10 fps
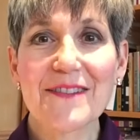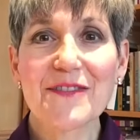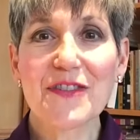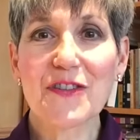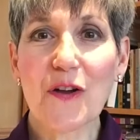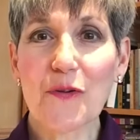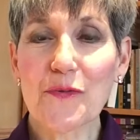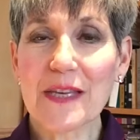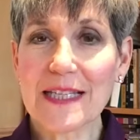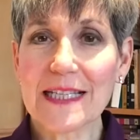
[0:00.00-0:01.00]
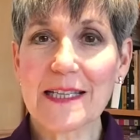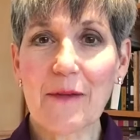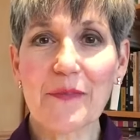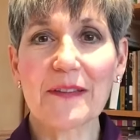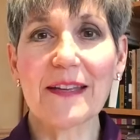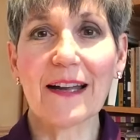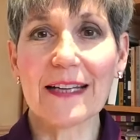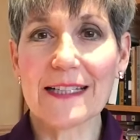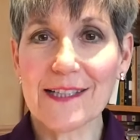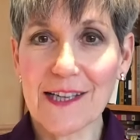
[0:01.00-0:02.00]
So this is something that I
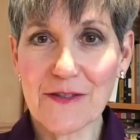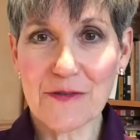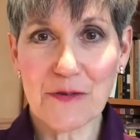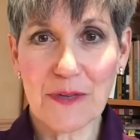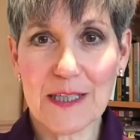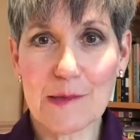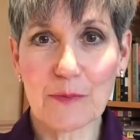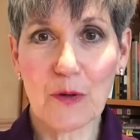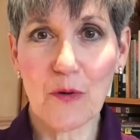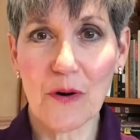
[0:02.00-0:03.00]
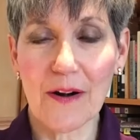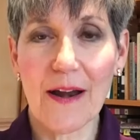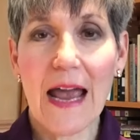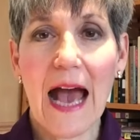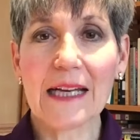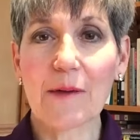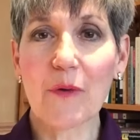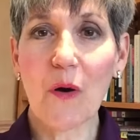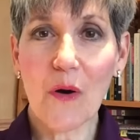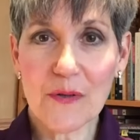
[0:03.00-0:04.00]
continue to explore, and
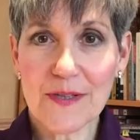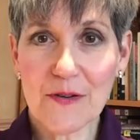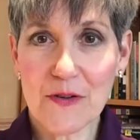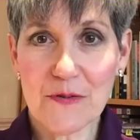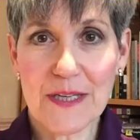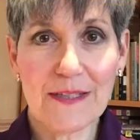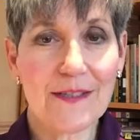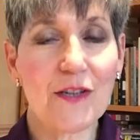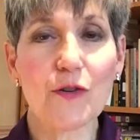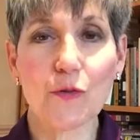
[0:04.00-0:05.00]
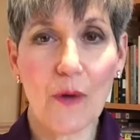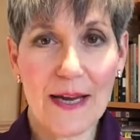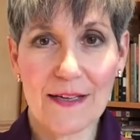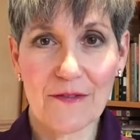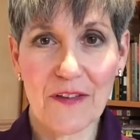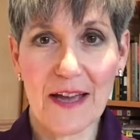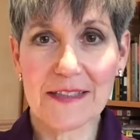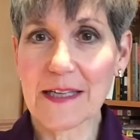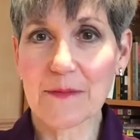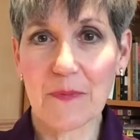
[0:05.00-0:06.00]
I'm also using to great
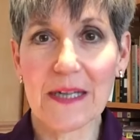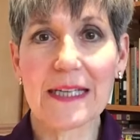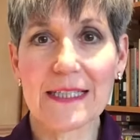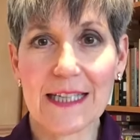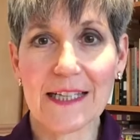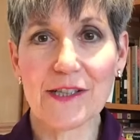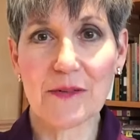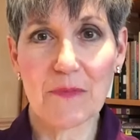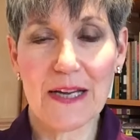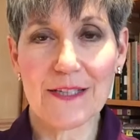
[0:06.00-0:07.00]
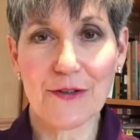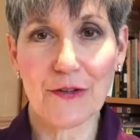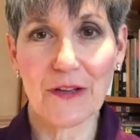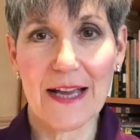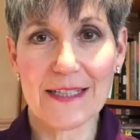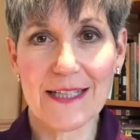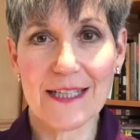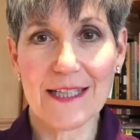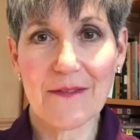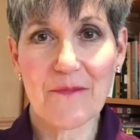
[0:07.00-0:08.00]
effect in my Intention Master
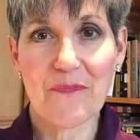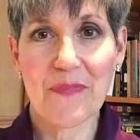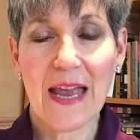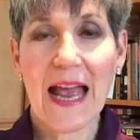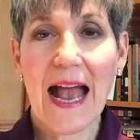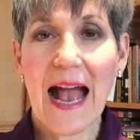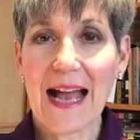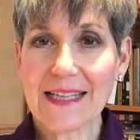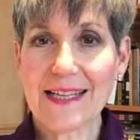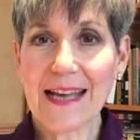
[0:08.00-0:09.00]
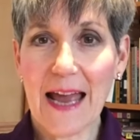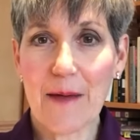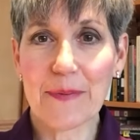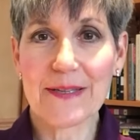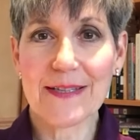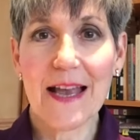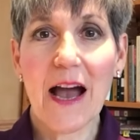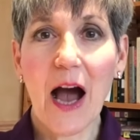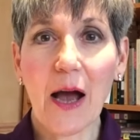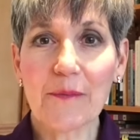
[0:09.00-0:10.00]
classes. As it happens,
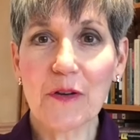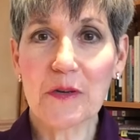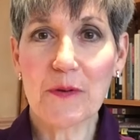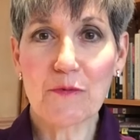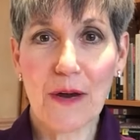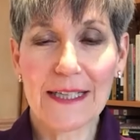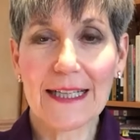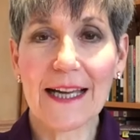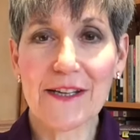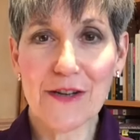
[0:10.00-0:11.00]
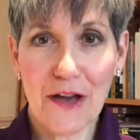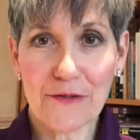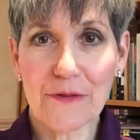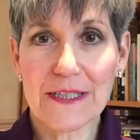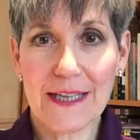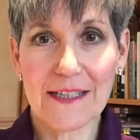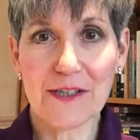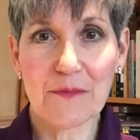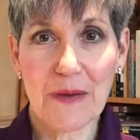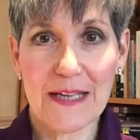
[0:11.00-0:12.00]
I'm going to be running another
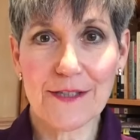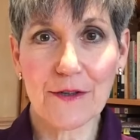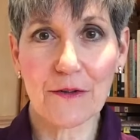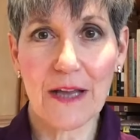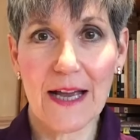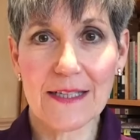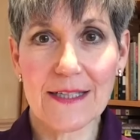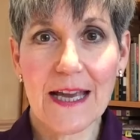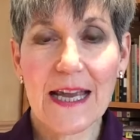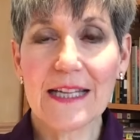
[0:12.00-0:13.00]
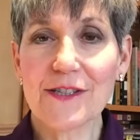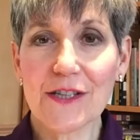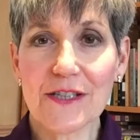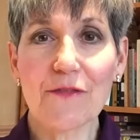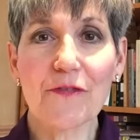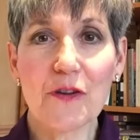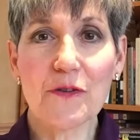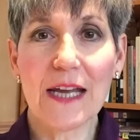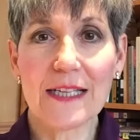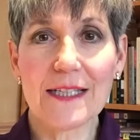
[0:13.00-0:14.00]
Intention Master class in just a few
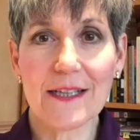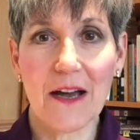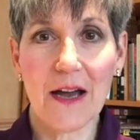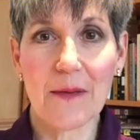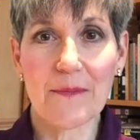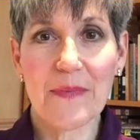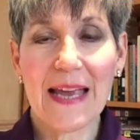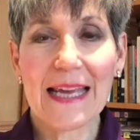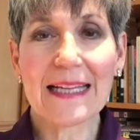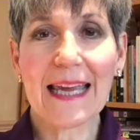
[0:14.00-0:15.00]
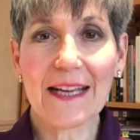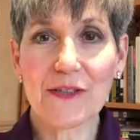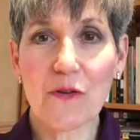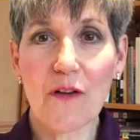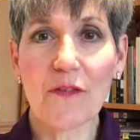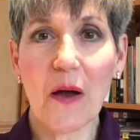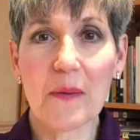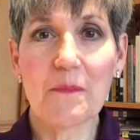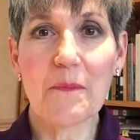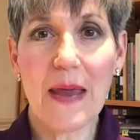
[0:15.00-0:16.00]
days' time. It kicks off
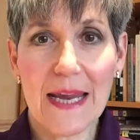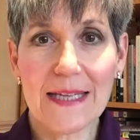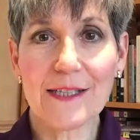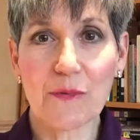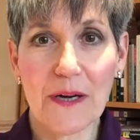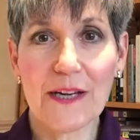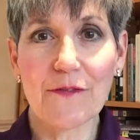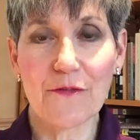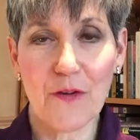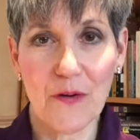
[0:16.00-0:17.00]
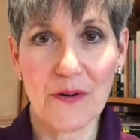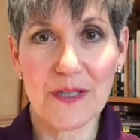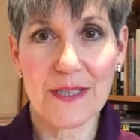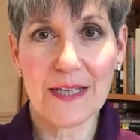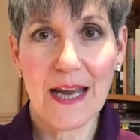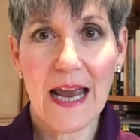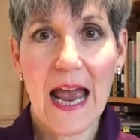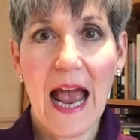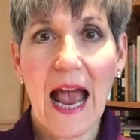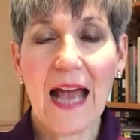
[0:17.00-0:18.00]
on May 21st.
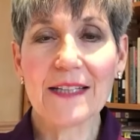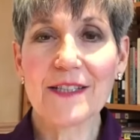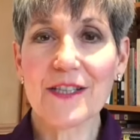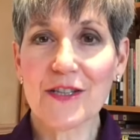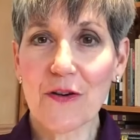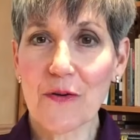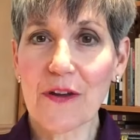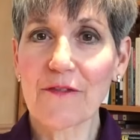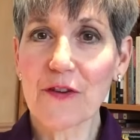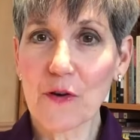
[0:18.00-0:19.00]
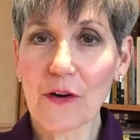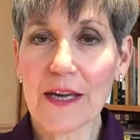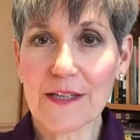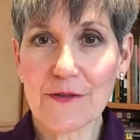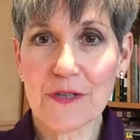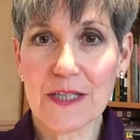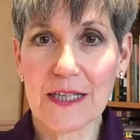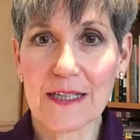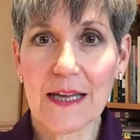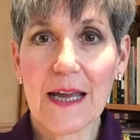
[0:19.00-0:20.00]
And so if you're
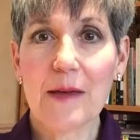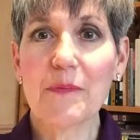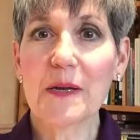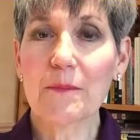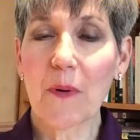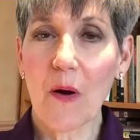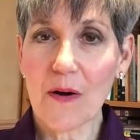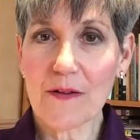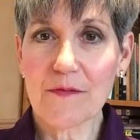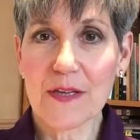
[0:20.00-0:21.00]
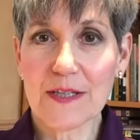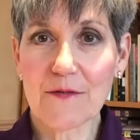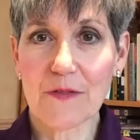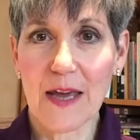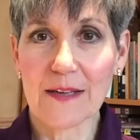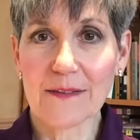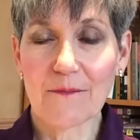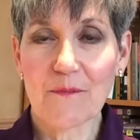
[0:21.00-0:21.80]
interested in being part of this event,